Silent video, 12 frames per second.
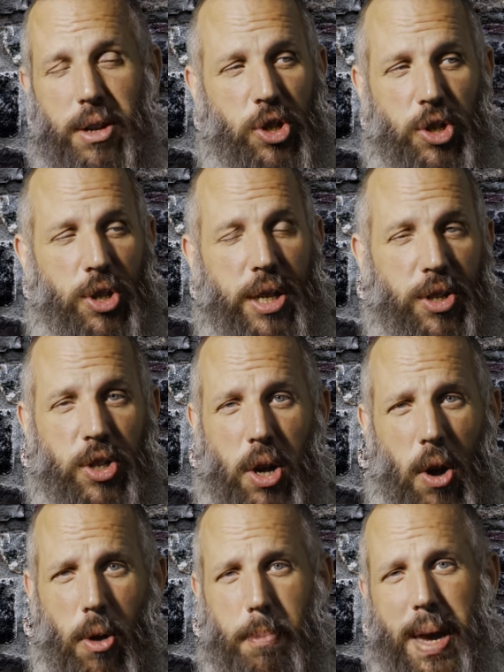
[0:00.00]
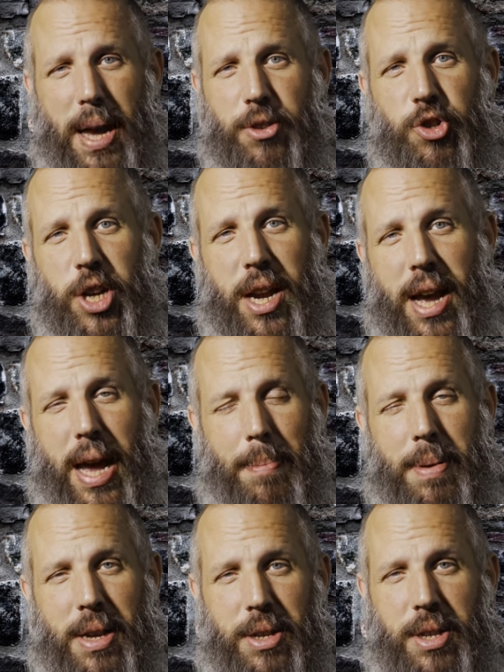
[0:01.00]
It just leads to all bad shit
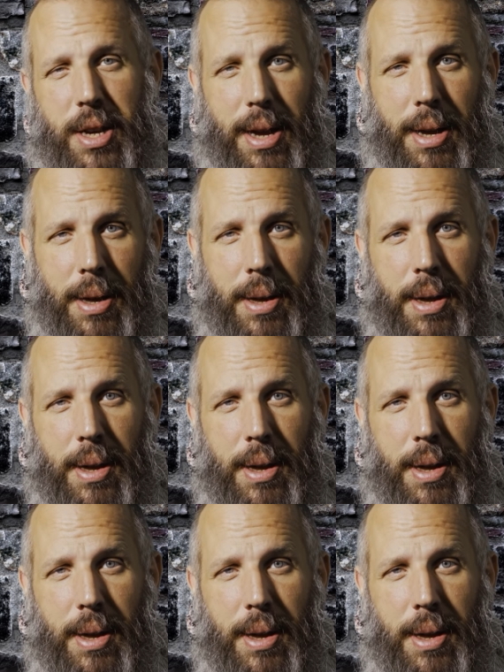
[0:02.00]
happening to you.